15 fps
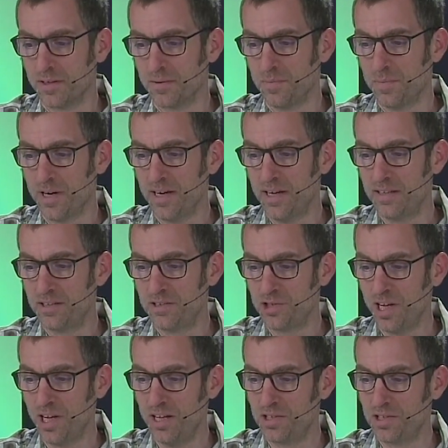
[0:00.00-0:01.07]
might
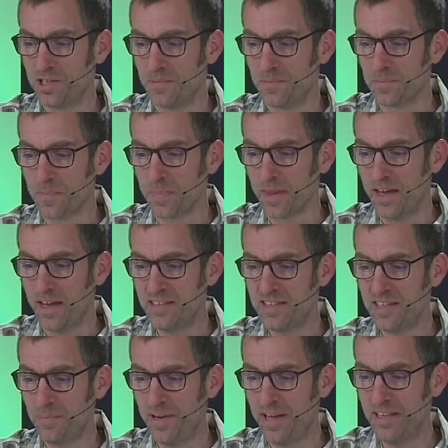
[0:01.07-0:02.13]
change. Is
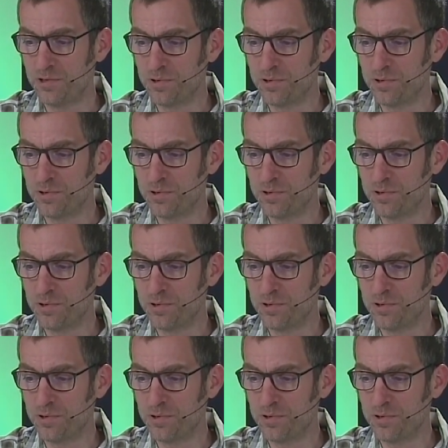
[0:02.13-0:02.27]
there a plan